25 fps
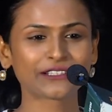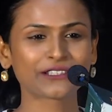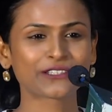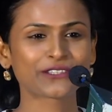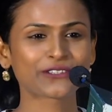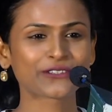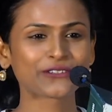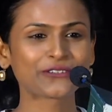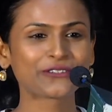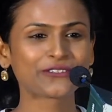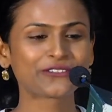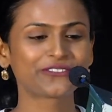
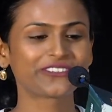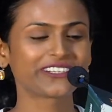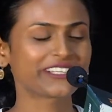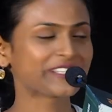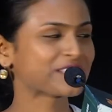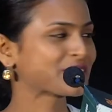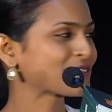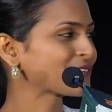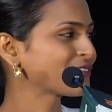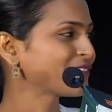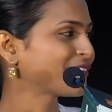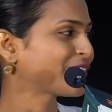So
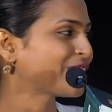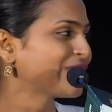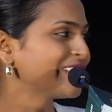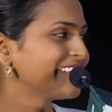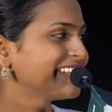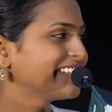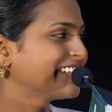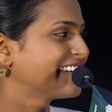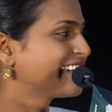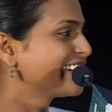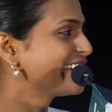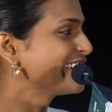first of
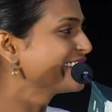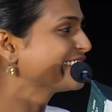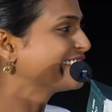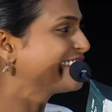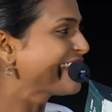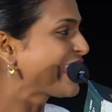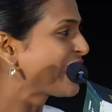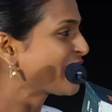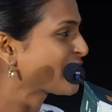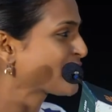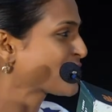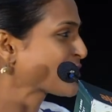all,
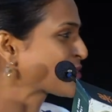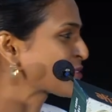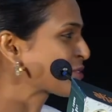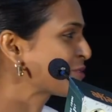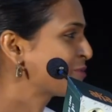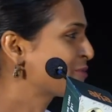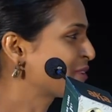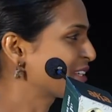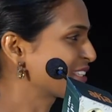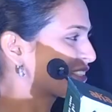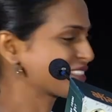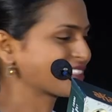thank you
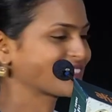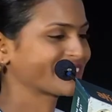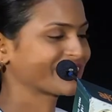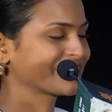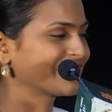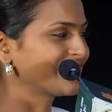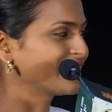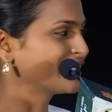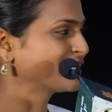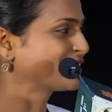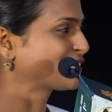so much,